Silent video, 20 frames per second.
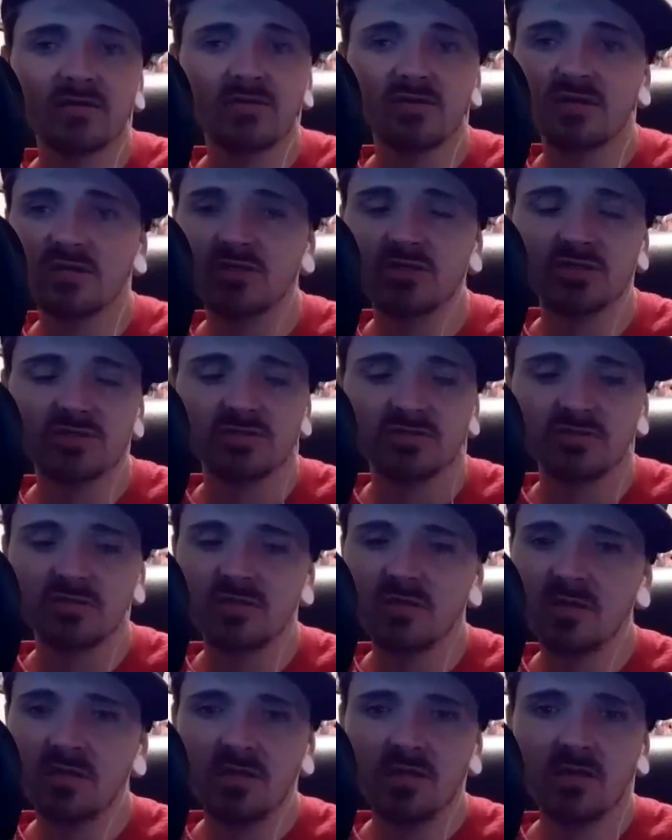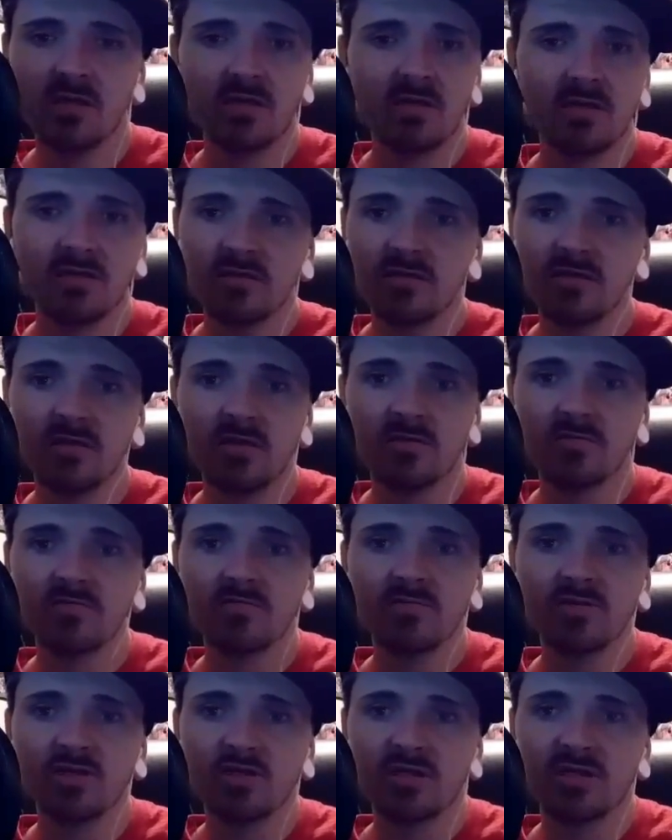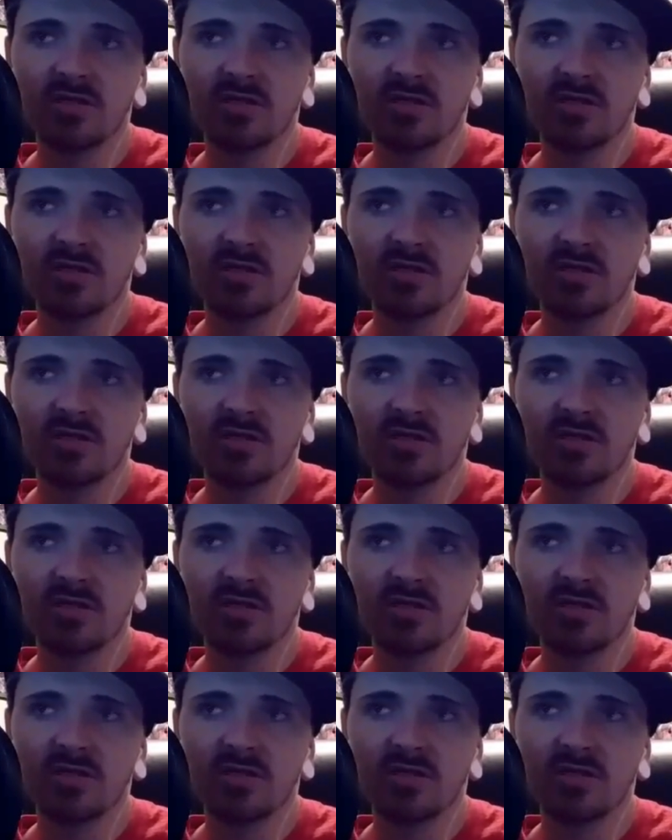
You can just you